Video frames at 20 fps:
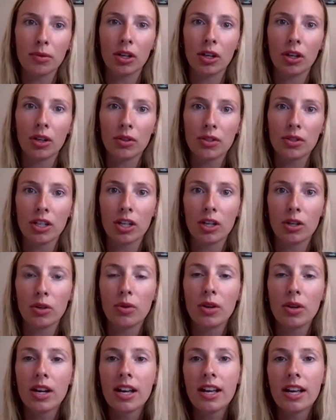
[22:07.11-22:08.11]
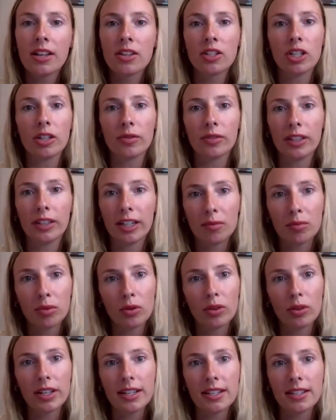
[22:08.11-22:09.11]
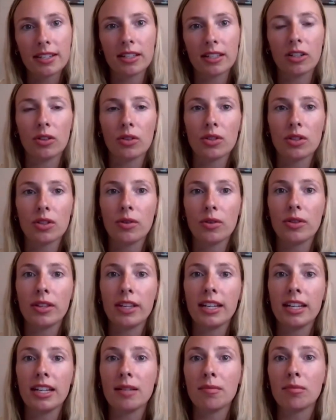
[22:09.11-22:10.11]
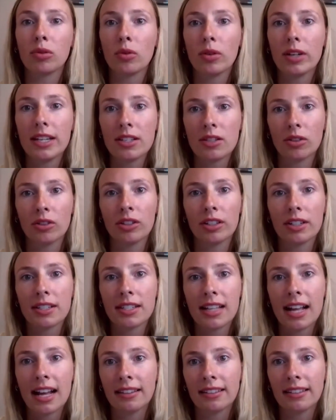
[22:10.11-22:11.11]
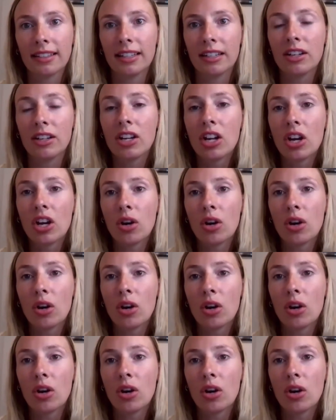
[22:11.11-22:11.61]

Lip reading: but also serving their employees and also the employees understanding